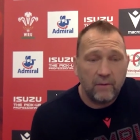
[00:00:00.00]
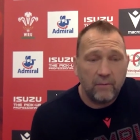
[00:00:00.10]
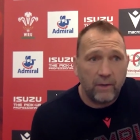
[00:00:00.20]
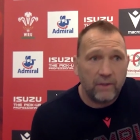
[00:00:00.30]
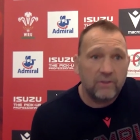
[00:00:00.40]

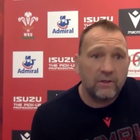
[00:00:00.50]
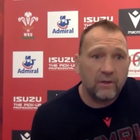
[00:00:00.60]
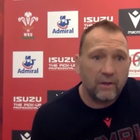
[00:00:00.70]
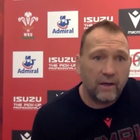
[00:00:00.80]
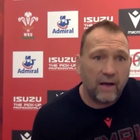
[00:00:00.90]
But
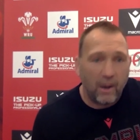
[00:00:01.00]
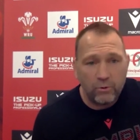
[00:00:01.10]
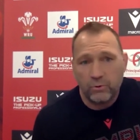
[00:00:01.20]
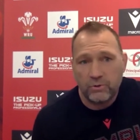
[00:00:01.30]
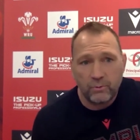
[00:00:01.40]
how
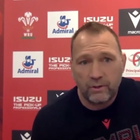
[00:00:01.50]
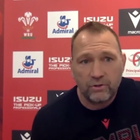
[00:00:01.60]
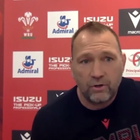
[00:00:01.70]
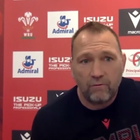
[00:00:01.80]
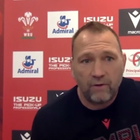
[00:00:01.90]
do we switch
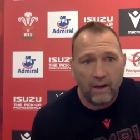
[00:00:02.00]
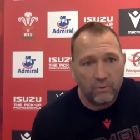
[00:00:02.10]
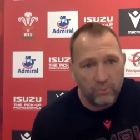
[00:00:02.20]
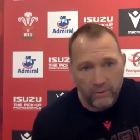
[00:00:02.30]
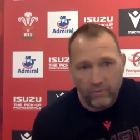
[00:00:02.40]
off? How
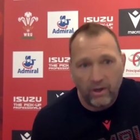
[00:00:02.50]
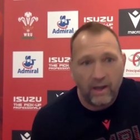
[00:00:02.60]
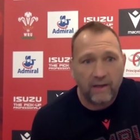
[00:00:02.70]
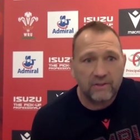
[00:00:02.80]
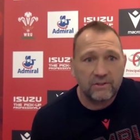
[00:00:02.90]
do we
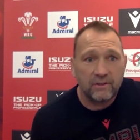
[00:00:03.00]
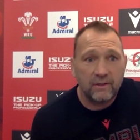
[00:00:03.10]
relax?